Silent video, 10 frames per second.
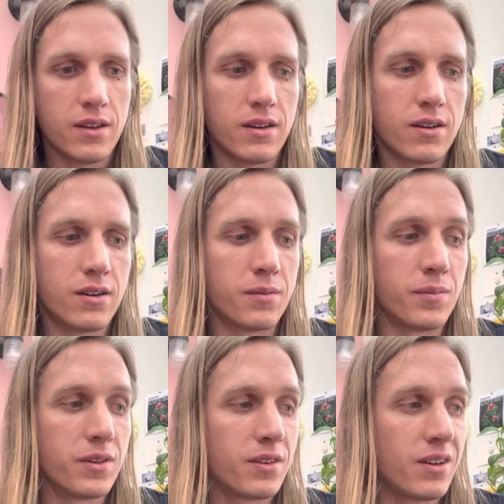
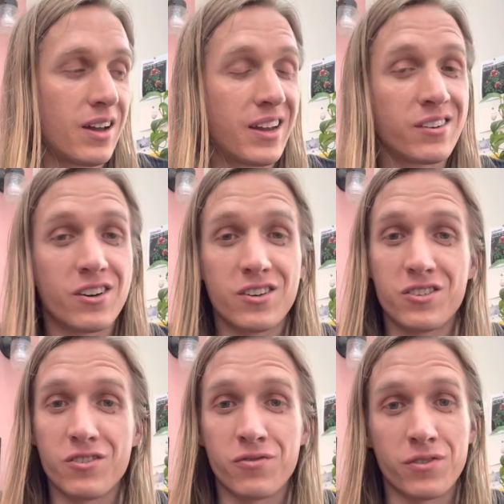I encourage
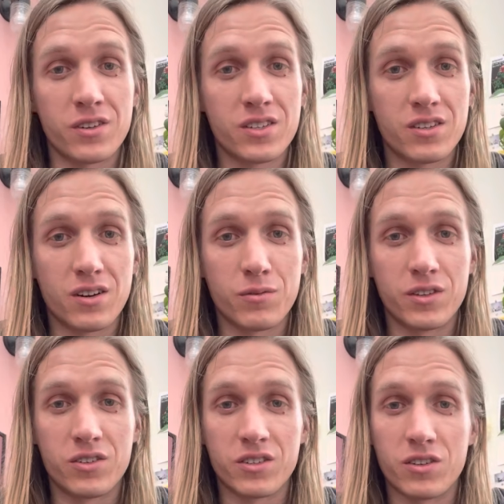you to first start
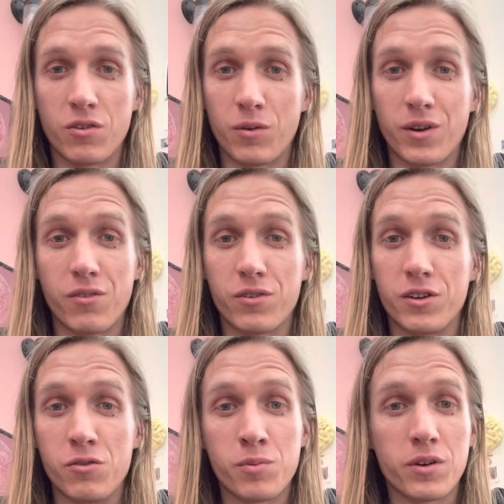with just going whatever
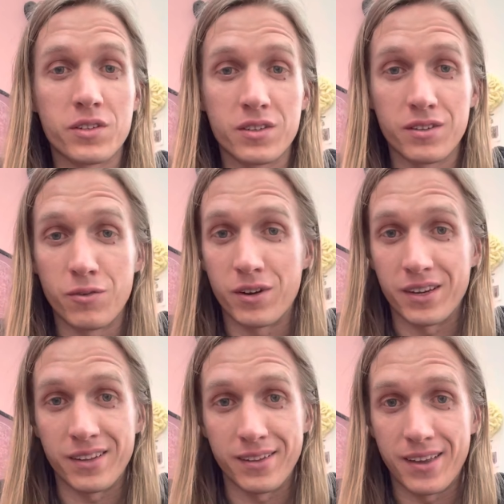you personally want to
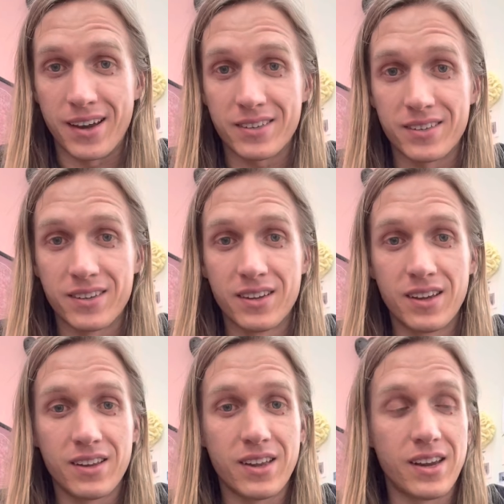collect.
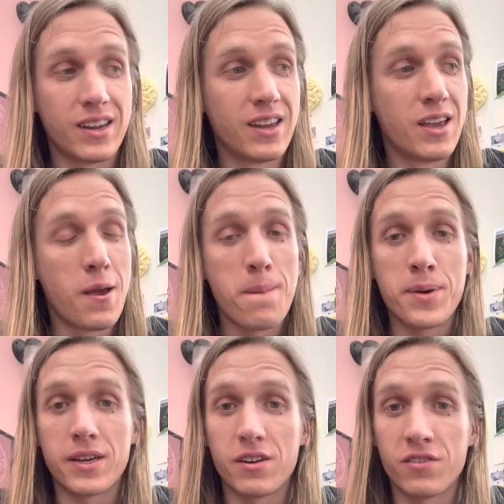Like,
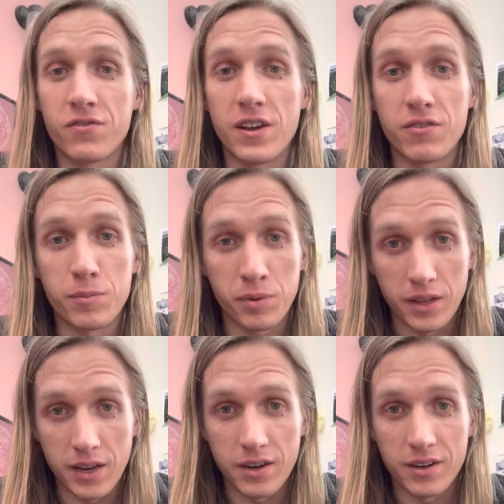pick your favorite
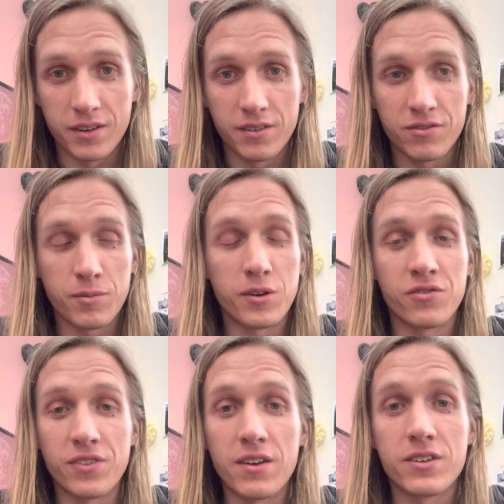player from your
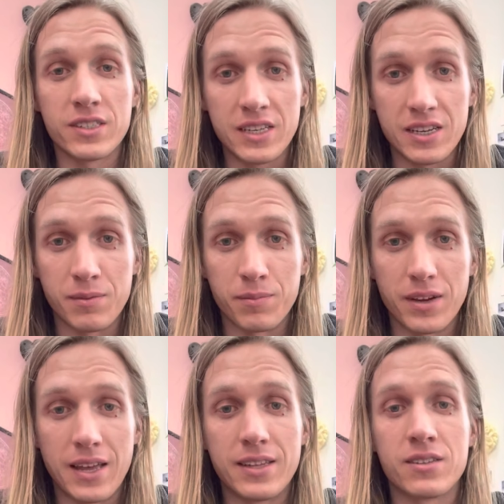favorite team
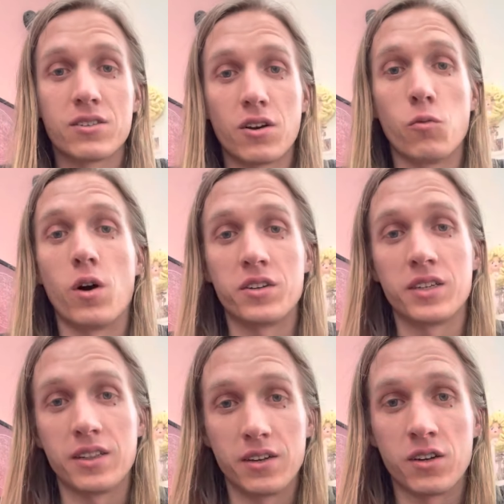and then start
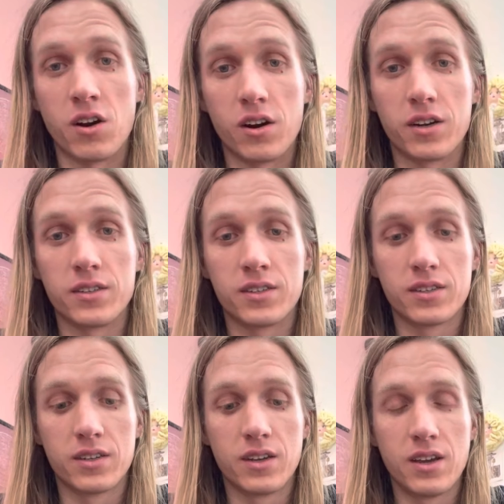watching their
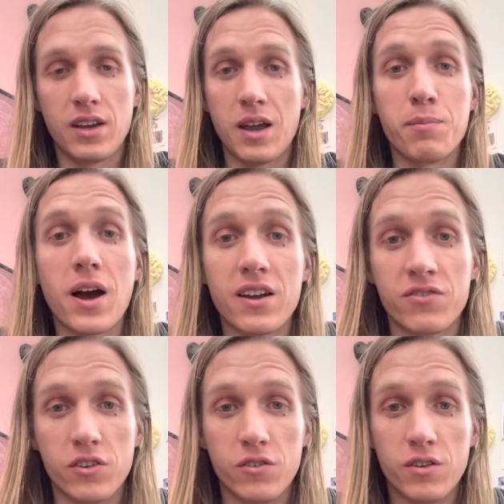cards and buy a
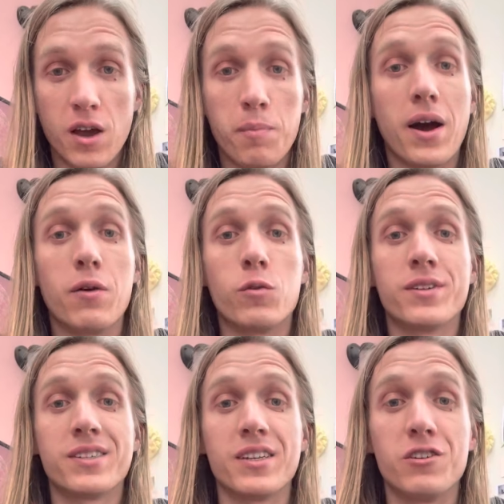few. Buy
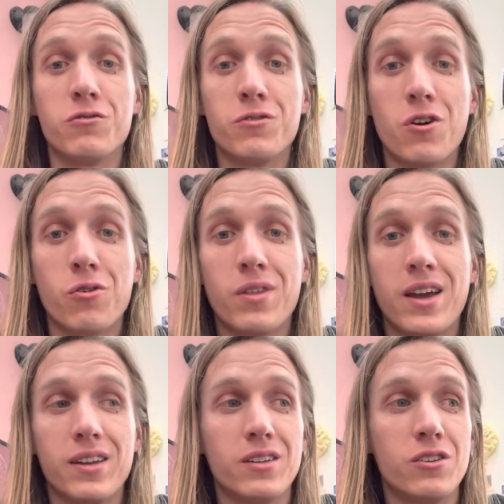ones that you know
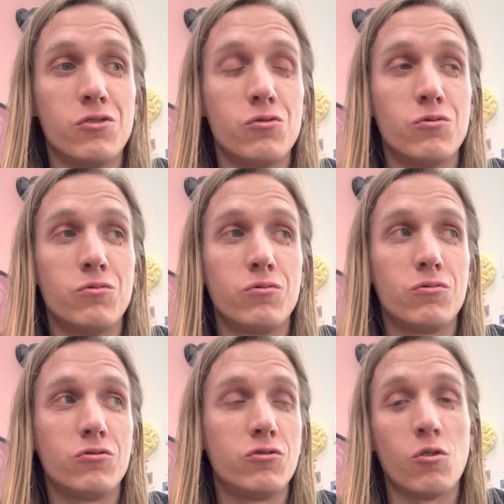that you
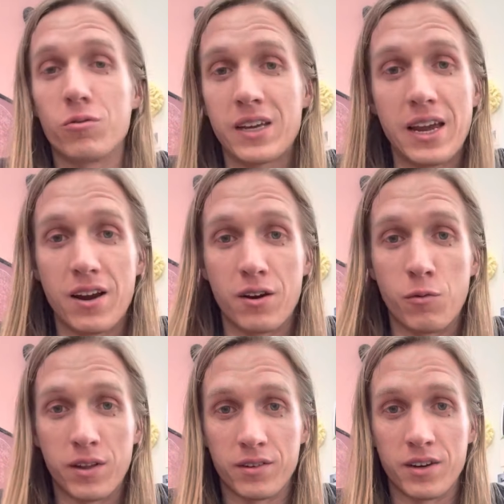don't care
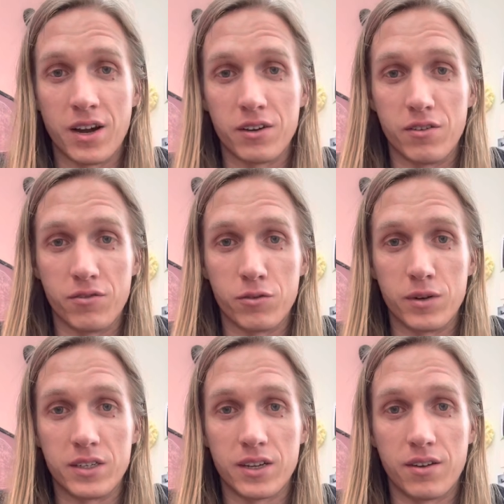whether or not you ever
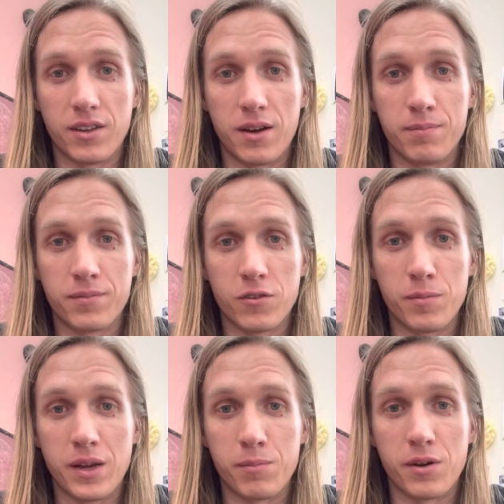resell them or
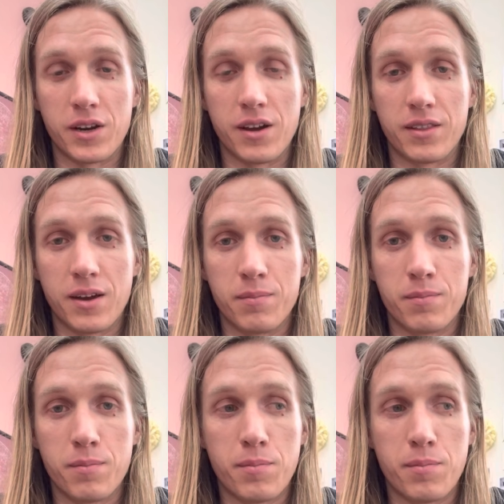make money on them.